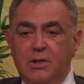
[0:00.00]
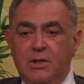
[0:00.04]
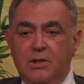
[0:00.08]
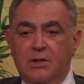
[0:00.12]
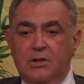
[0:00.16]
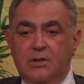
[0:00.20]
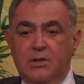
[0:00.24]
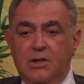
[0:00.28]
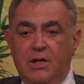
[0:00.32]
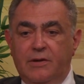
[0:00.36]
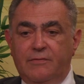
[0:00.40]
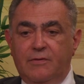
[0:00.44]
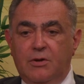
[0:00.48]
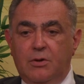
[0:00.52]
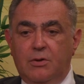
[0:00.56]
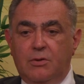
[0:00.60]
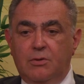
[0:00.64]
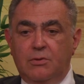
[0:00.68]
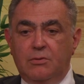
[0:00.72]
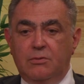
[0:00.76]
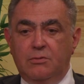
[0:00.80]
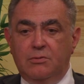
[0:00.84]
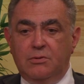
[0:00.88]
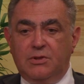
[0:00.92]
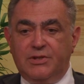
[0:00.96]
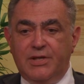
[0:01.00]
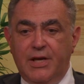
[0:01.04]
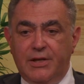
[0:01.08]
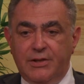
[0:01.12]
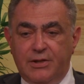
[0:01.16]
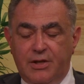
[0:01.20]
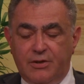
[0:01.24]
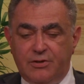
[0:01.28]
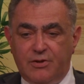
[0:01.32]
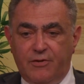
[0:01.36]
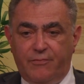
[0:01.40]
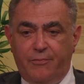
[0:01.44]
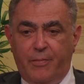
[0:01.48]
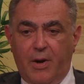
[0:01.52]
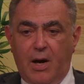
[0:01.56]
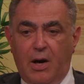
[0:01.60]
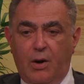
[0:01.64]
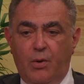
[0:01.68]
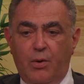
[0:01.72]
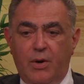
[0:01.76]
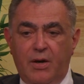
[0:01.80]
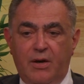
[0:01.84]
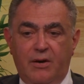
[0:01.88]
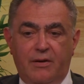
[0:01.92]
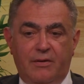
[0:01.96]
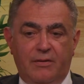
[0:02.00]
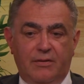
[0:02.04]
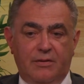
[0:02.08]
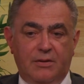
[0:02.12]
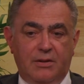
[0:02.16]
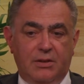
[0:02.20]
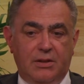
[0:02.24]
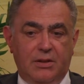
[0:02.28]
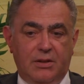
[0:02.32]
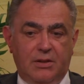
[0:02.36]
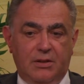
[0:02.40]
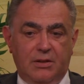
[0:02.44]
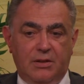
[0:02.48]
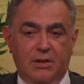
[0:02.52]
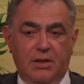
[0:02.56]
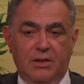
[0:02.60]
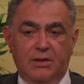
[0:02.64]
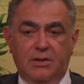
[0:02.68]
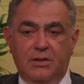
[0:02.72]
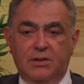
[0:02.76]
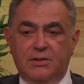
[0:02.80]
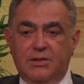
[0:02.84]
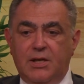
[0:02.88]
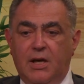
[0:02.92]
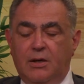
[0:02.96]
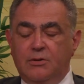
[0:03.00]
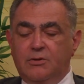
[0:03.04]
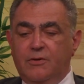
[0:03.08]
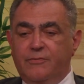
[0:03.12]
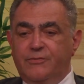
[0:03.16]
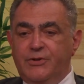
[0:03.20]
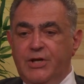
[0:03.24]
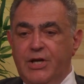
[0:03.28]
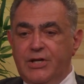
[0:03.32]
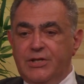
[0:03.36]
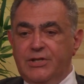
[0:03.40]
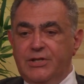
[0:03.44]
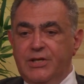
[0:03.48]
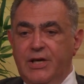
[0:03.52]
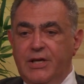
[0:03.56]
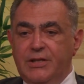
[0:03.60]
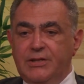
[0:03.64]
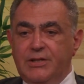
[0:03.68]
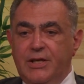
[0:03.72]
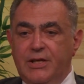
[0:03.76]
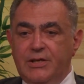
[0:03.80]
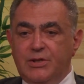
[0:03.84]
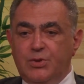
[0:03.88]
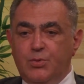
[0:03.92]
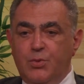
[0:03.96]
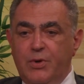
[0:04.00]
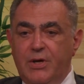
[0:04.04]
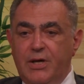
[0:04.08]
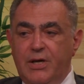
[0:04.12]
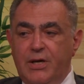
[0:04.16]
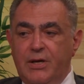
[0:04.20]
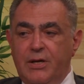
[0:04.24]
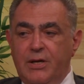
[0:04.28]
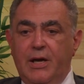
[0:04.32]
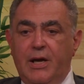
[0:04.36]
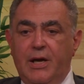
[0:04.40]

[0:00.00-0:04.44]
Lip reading: their own centers of power in the south of Chechnya and elsewhere,